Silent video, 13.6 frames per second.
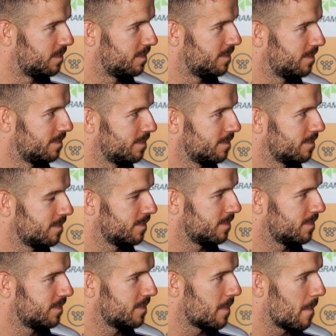And just with a
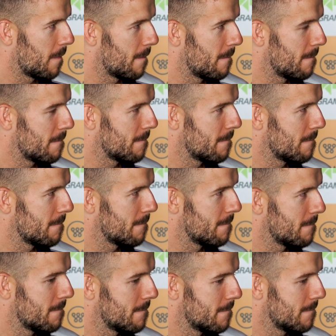few of the new faces, you know,
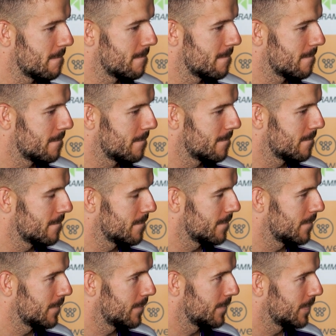what's it like getting
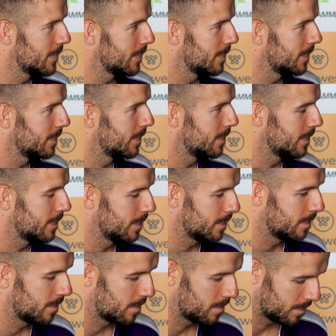to play with someone like
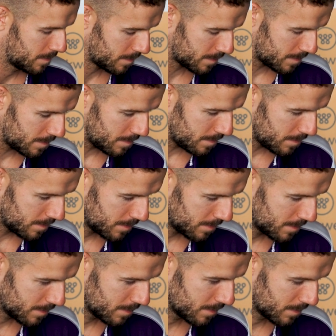a Jager, or O'Meara, or a
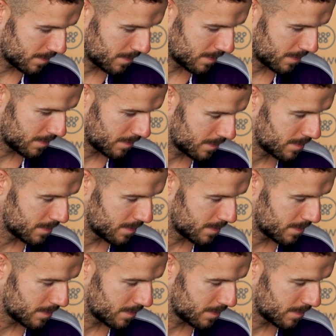Luke Jackson,